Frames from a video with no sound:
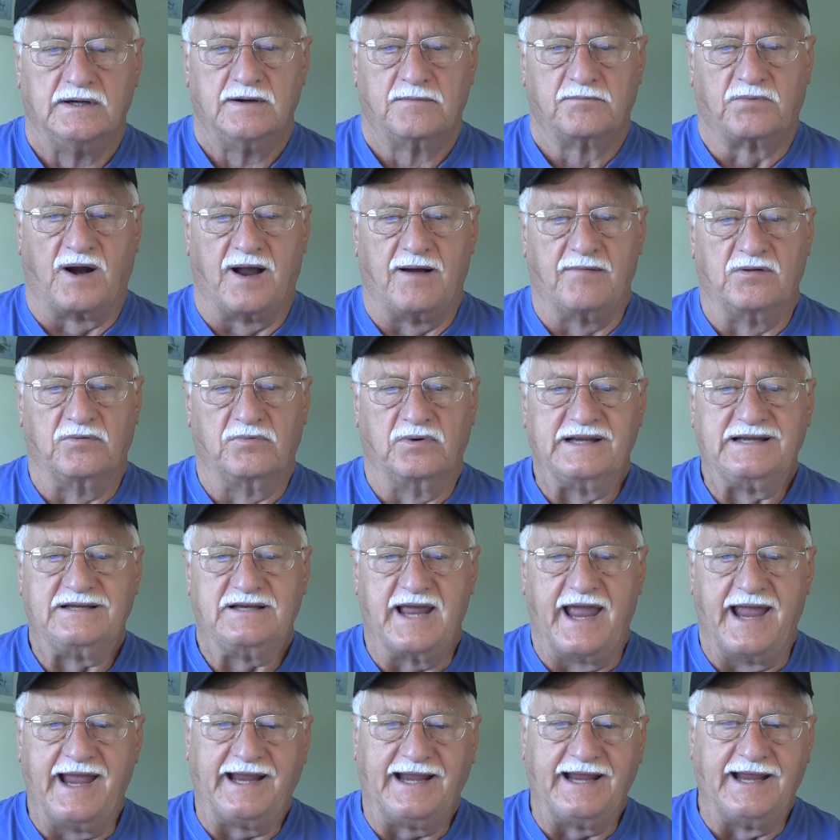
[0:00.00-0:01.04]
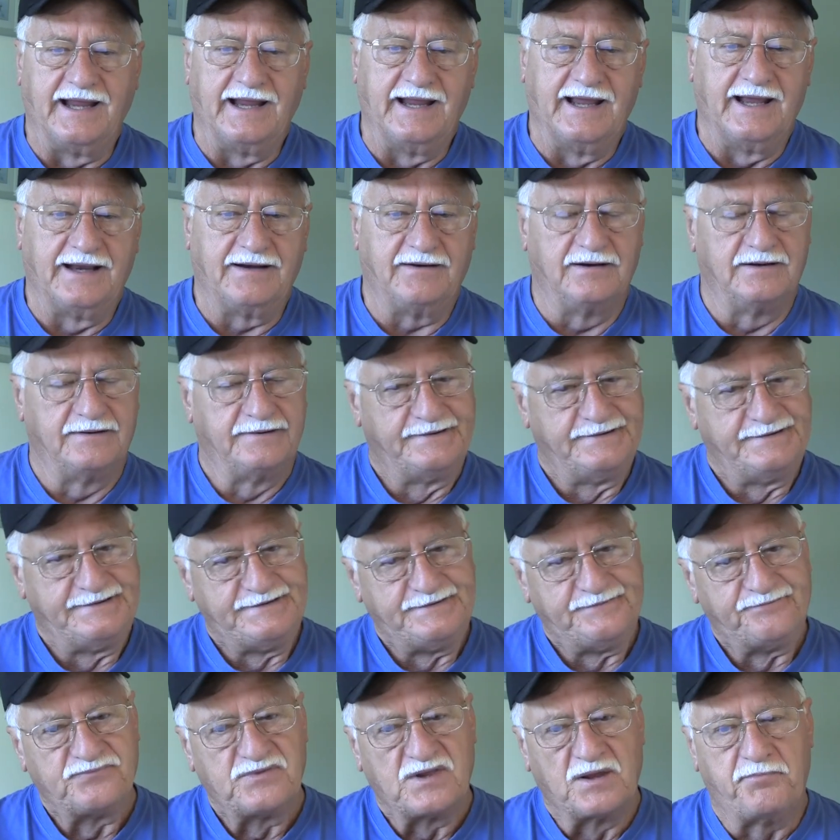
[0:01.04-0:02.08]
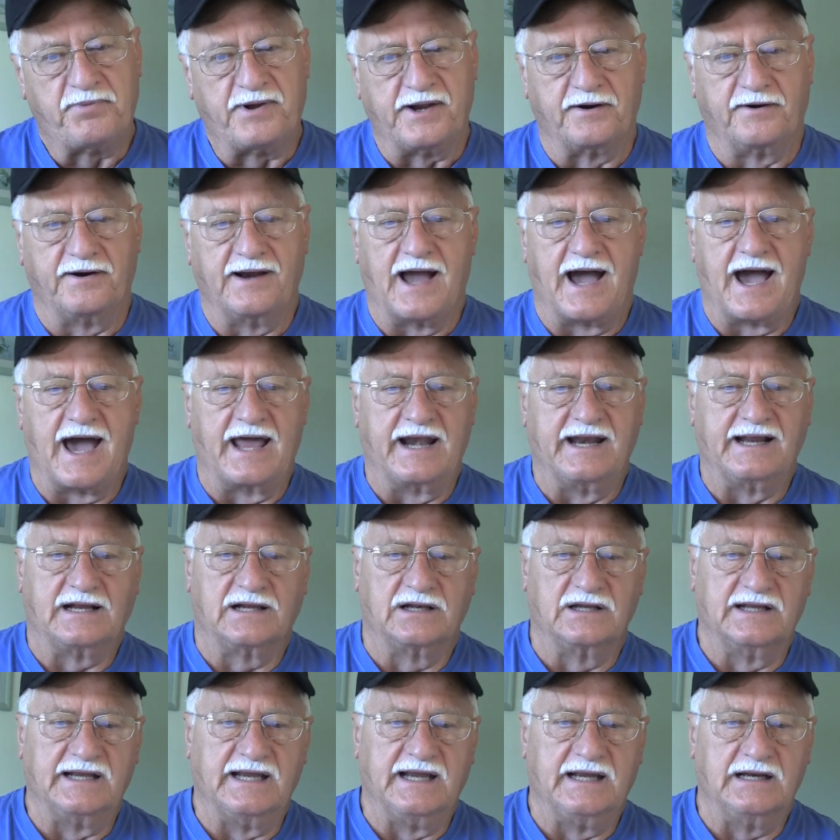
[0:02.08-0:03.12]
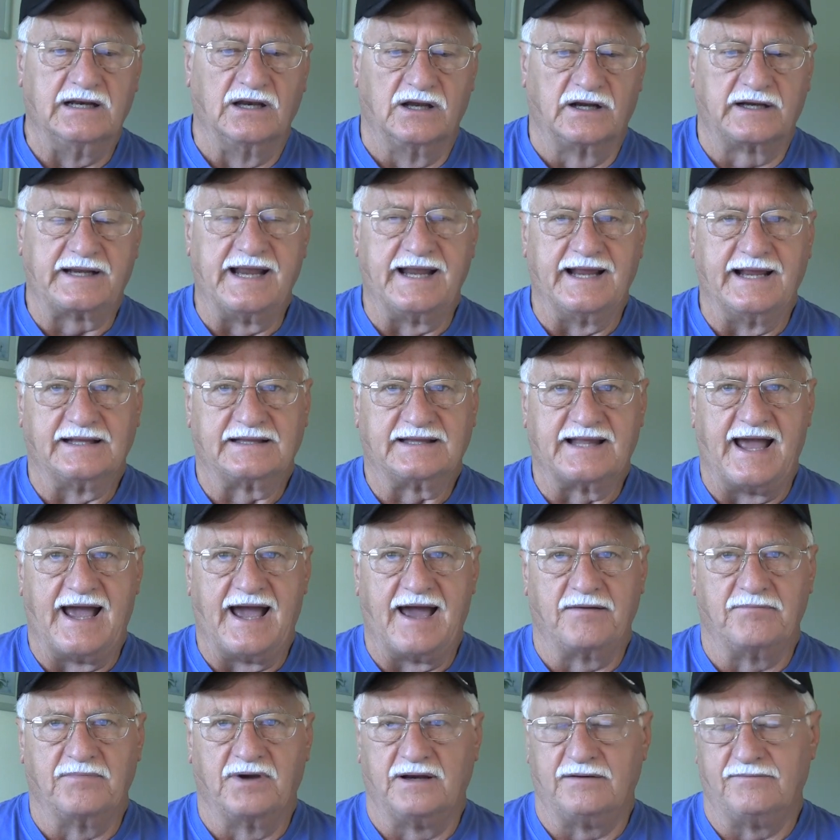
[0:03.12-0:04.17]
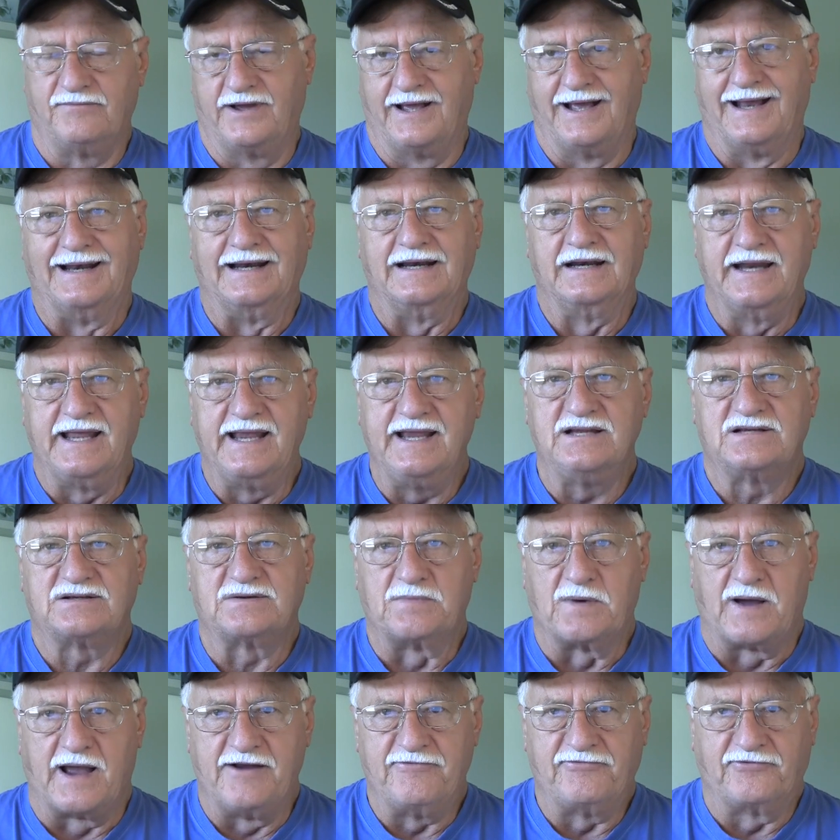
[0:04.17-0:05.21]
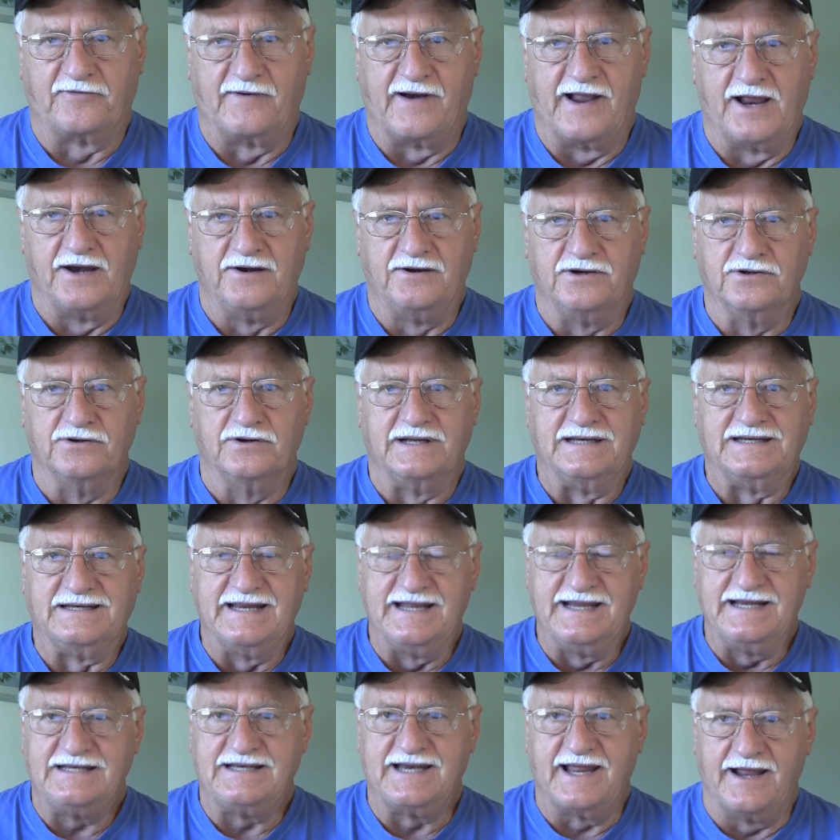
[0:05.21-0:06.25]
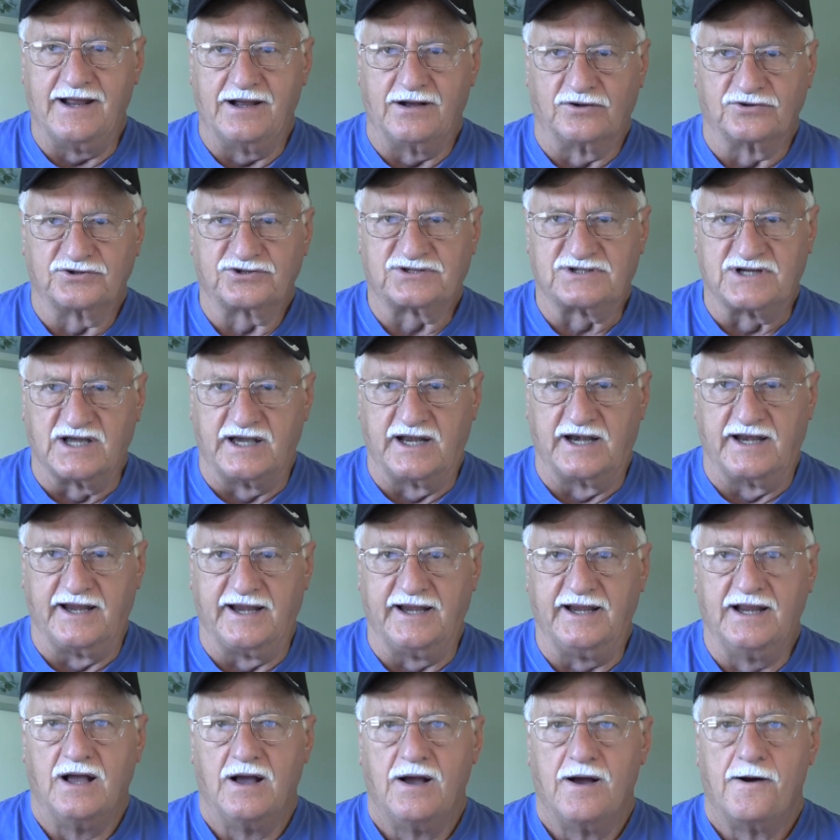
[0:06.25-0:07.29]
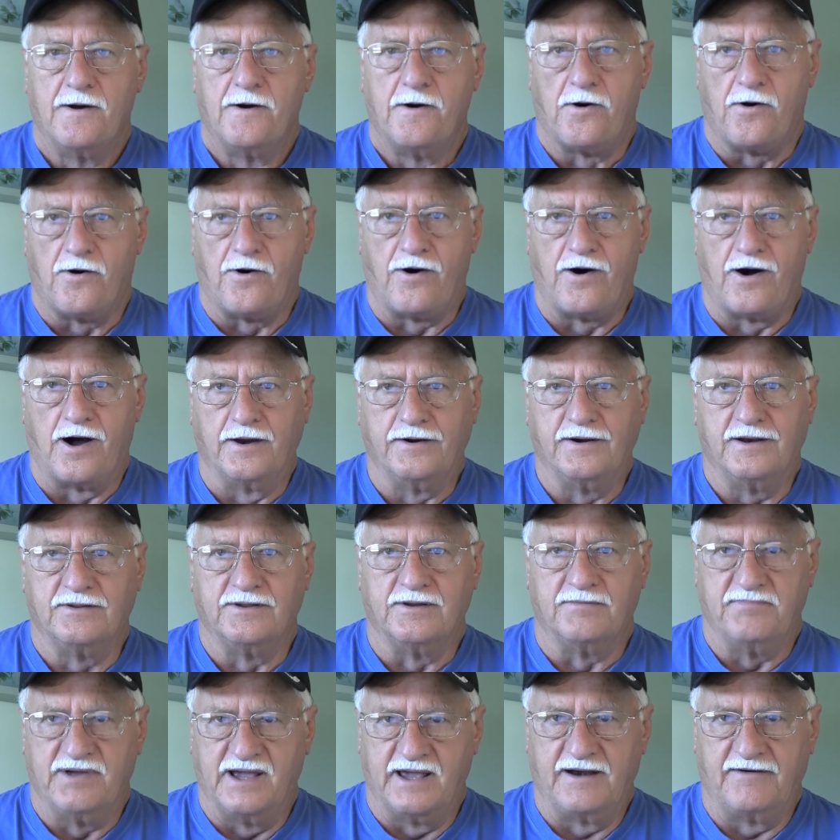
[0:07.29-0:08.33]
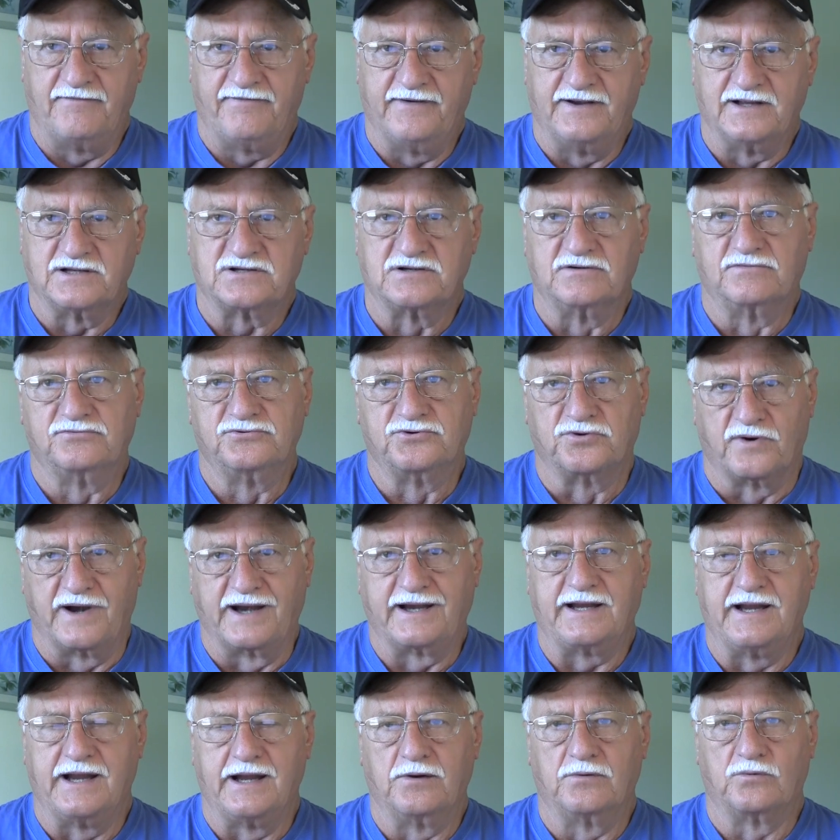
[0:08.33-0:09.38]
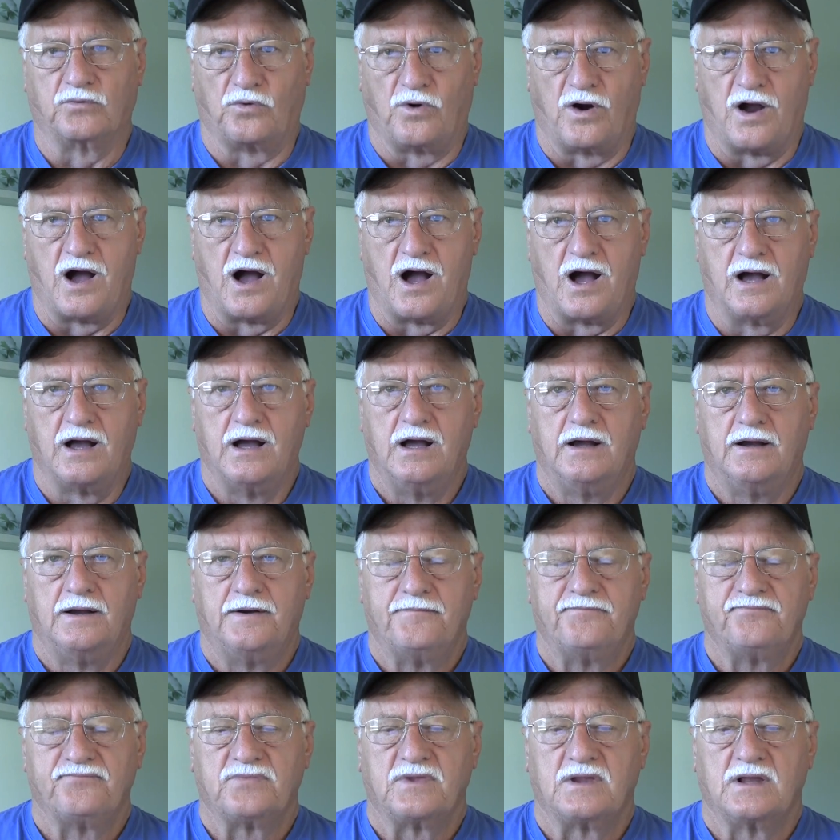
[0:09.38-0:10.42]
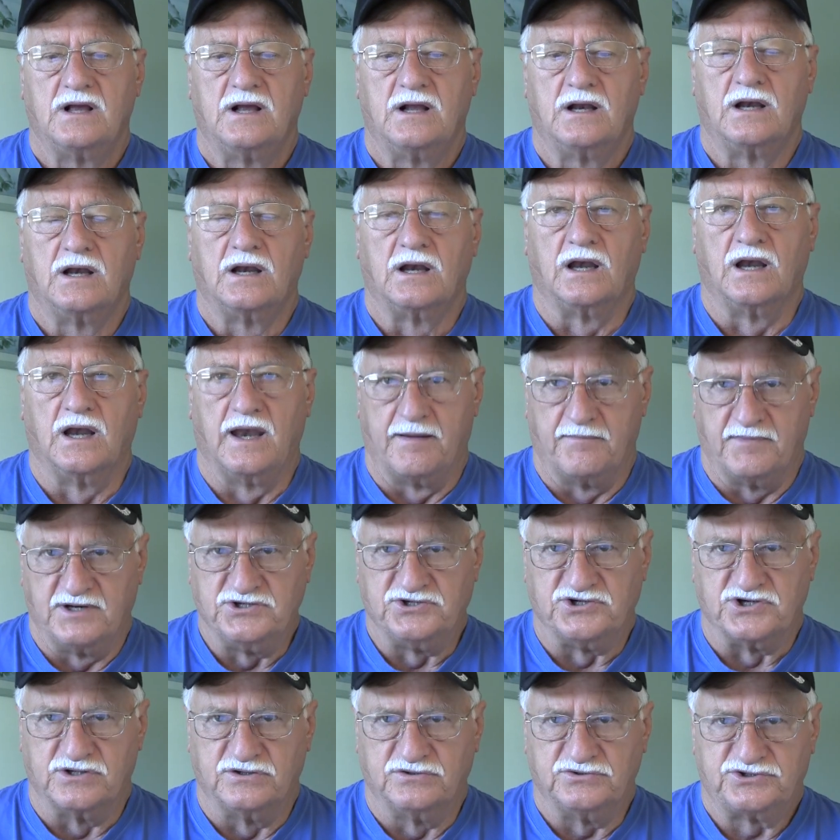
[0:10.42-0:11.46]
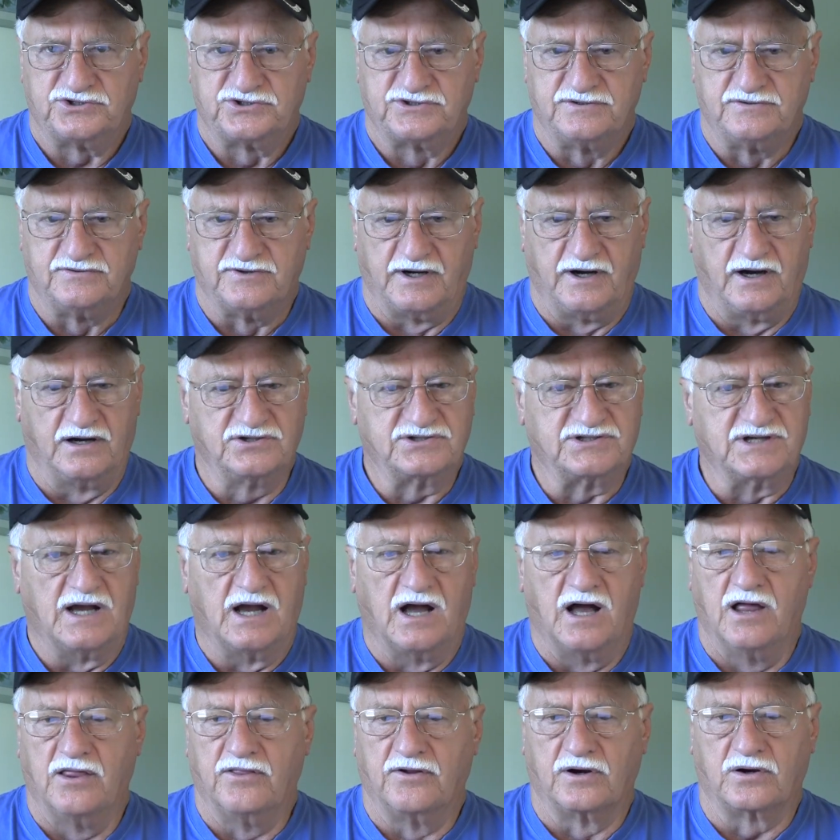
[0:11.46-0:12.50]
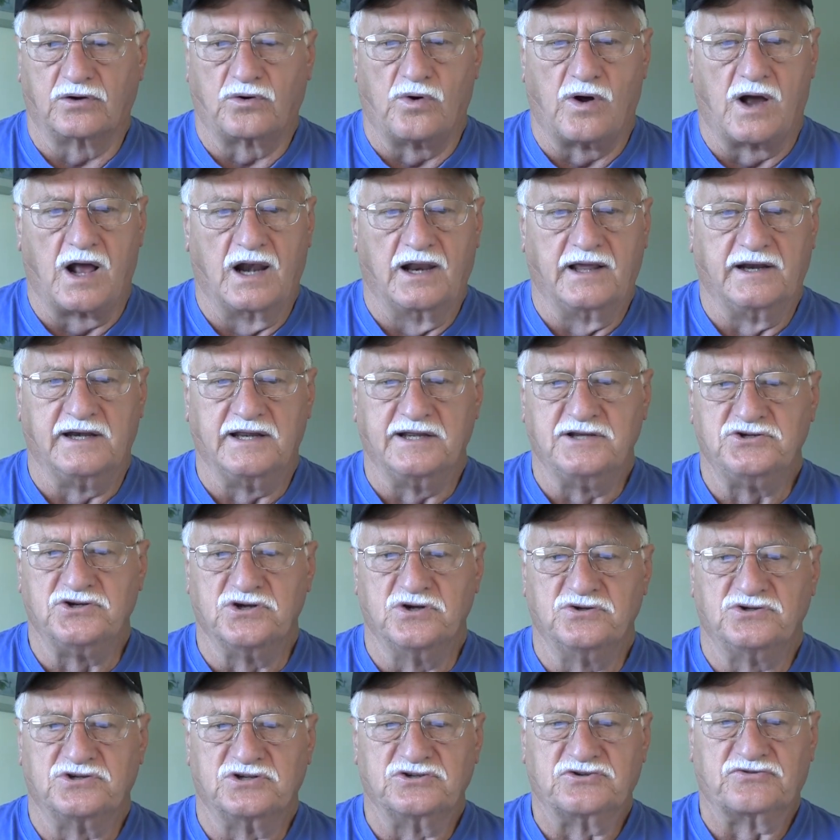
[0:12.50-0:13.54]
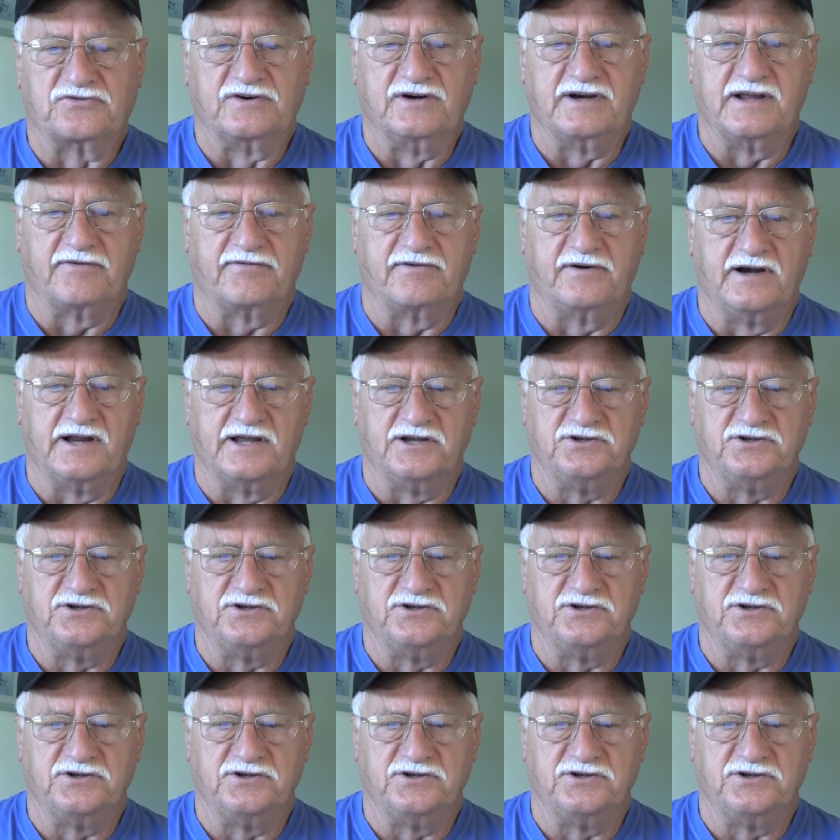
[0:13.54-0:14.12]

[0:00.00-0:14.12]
Probably taking it periodically, looking at that, but at least, my friend, do a detailed study on the benefits of drinking raw lemon juice. There's other quality juices for different